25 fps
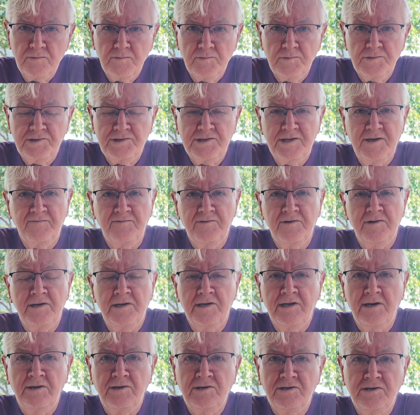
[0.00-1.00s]
was definitely
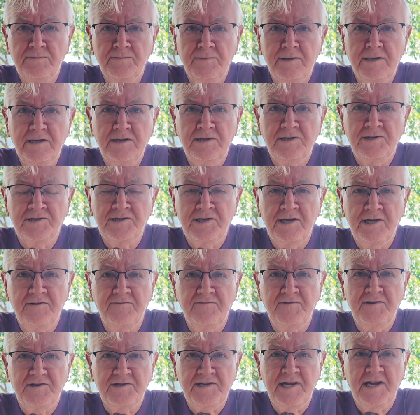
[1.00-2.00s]
going to be the
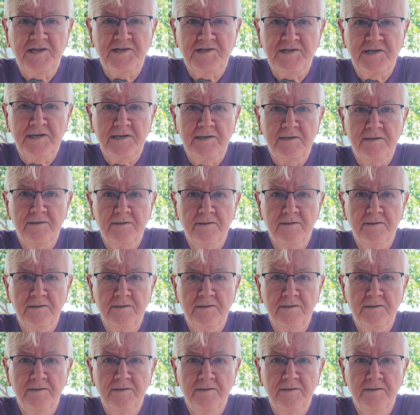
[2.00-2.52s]
safest asset